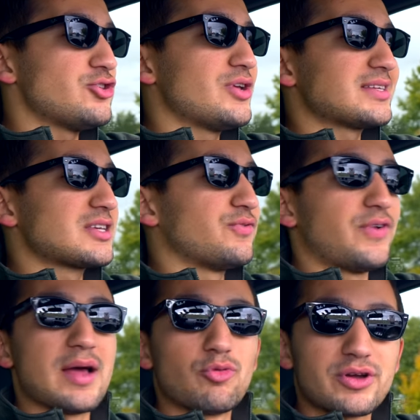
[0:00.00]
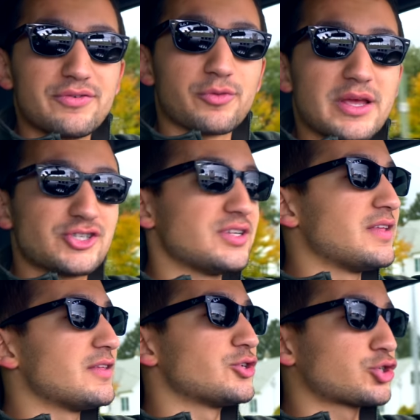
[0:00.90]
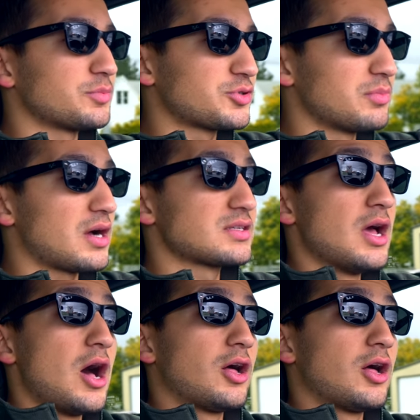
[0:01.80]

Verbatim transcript: you guys can find more information in the description box